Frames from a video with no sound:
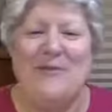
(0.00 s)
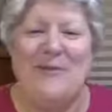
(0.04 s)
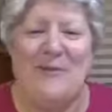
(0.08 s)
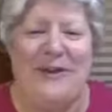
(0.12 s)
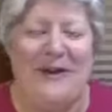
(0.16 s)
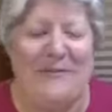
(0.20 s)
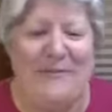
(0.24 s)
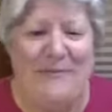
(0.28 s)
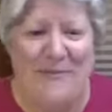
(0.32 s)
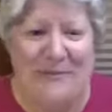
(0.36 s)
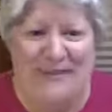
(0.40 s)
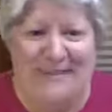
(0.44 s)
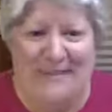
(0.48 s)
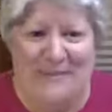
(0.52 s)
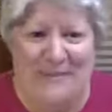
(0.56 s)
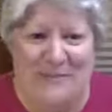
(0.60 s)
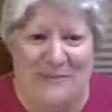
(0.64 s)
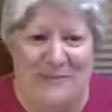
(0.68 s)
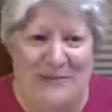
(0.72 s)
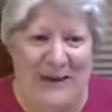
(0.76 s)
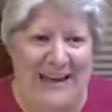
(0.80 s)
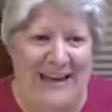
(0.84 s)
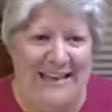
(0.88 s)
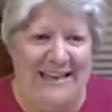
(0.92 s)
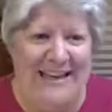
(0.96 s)
to
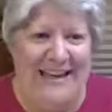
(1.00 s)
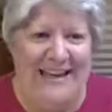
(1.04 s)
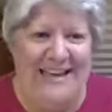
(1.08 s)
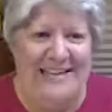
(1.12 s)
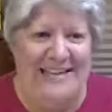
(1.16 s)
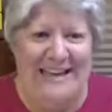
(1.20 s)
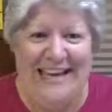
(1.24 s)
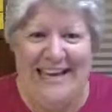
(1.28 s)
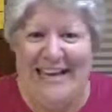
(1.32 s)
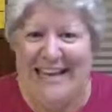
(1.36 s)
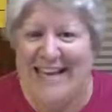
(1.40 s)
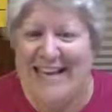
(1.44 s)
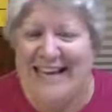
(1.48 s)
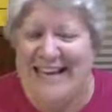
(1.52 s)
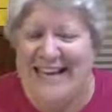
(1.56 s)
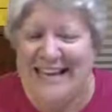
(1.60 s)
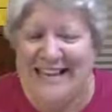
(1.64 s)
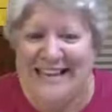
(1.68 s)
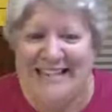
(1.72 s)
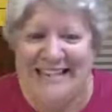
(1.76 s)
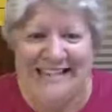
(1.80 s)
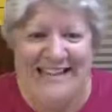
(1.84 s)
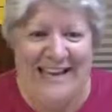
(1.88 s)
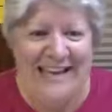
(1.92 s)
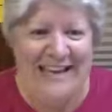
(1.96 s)
participate and take a
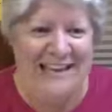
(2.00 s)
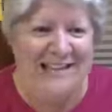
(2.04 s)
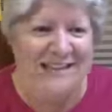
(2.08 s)
guess as